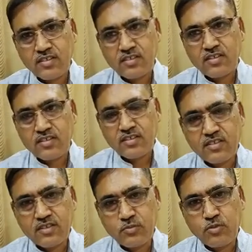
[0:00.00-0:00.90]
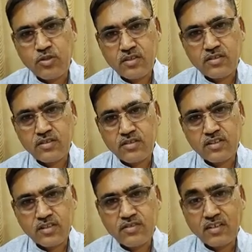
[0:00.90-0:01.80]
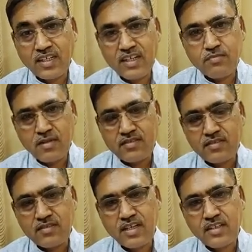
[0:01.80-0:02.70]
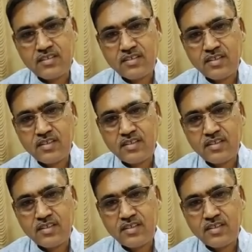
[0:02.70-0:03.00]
So the poet gives a great message that